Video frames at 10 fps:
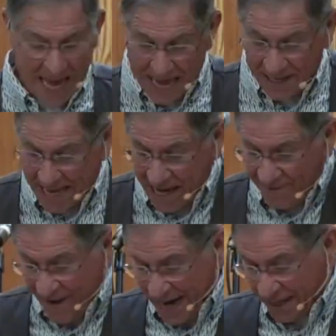And that,
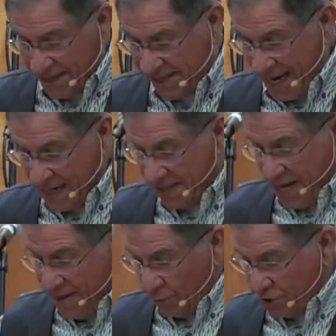in fact, it says
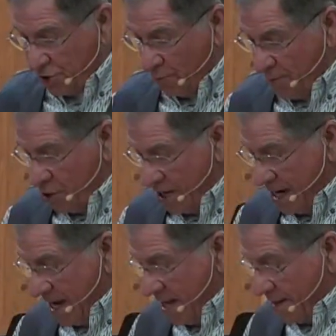there was no
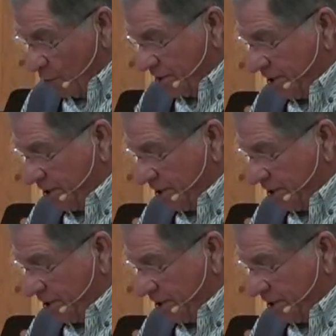beauty that we